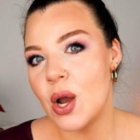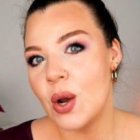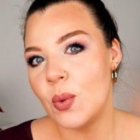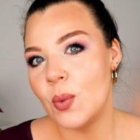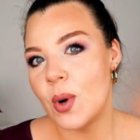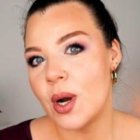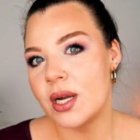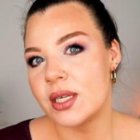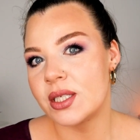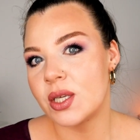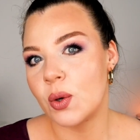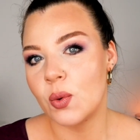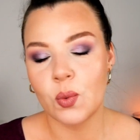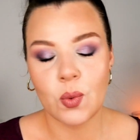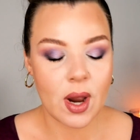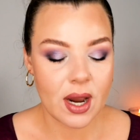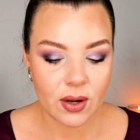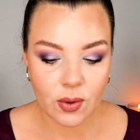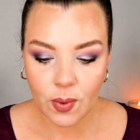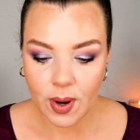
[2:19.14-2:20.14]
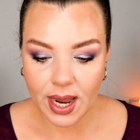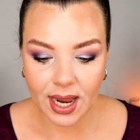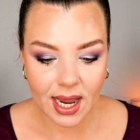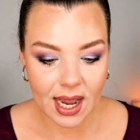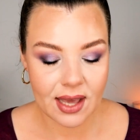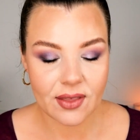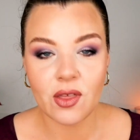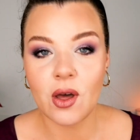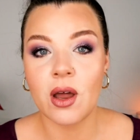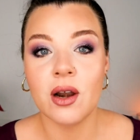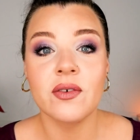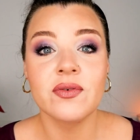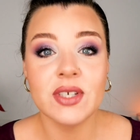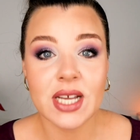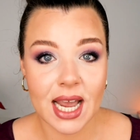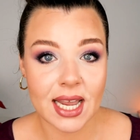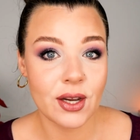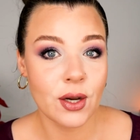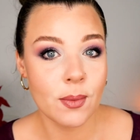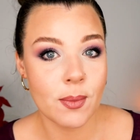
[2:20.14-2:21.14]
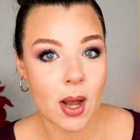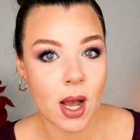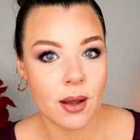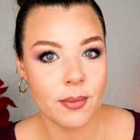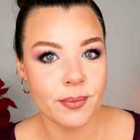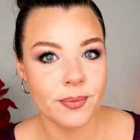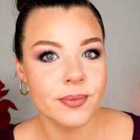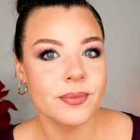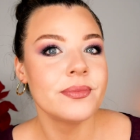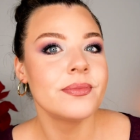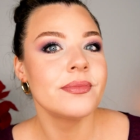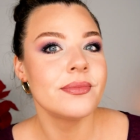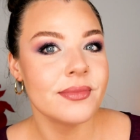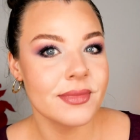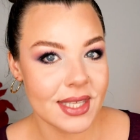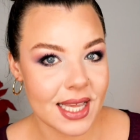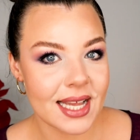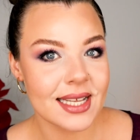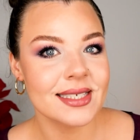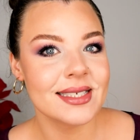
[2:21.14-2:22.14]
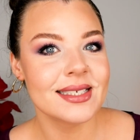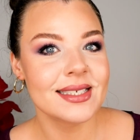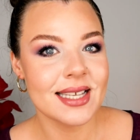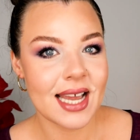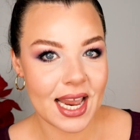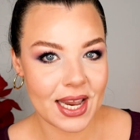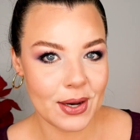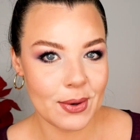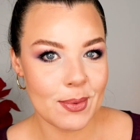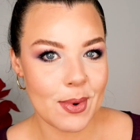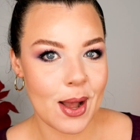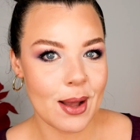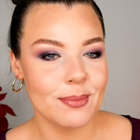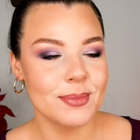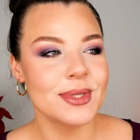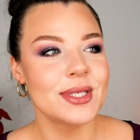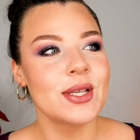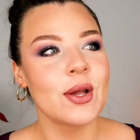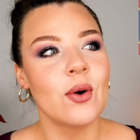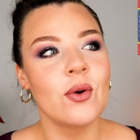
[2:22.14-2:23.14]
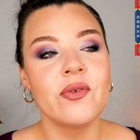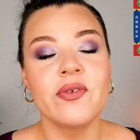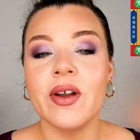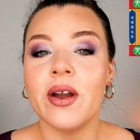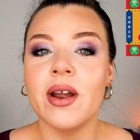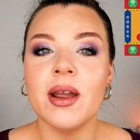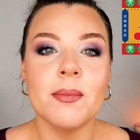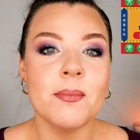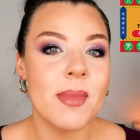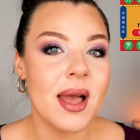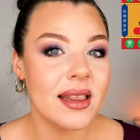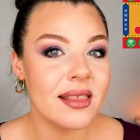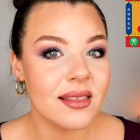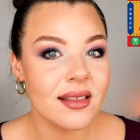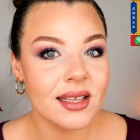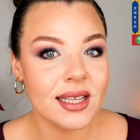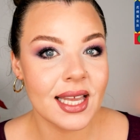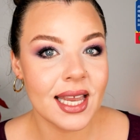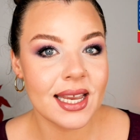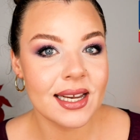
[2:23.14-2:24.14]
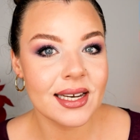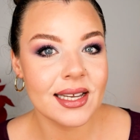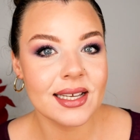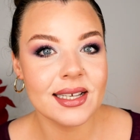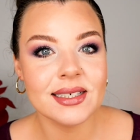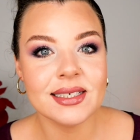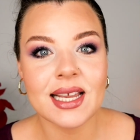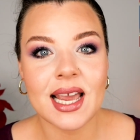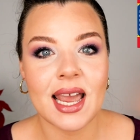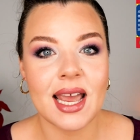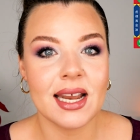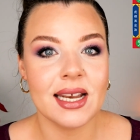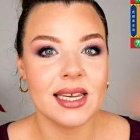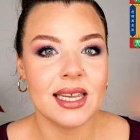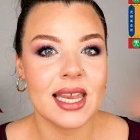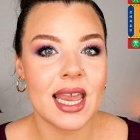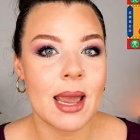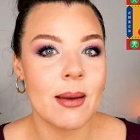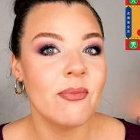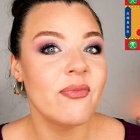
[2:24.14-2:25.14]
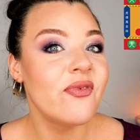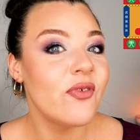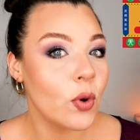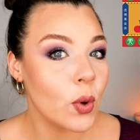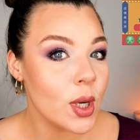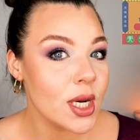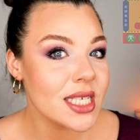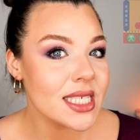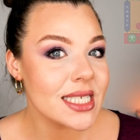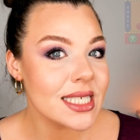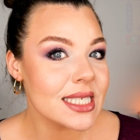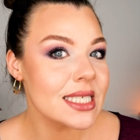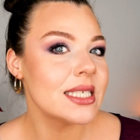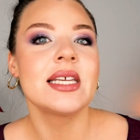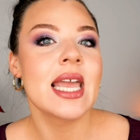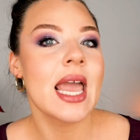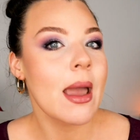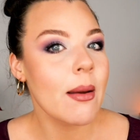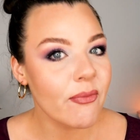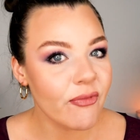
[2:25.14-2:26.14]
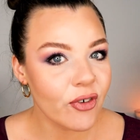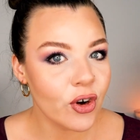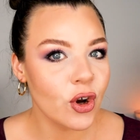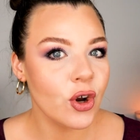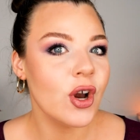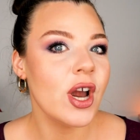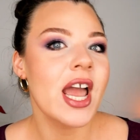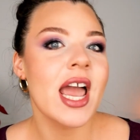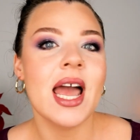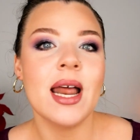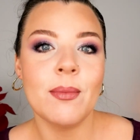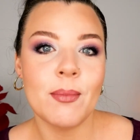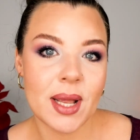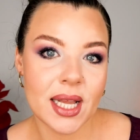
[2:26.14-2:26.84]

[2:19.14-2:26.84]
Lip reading: was right away I thought of Tiger Balm. Yes, Tiger Balm. So very mentholated and camphor and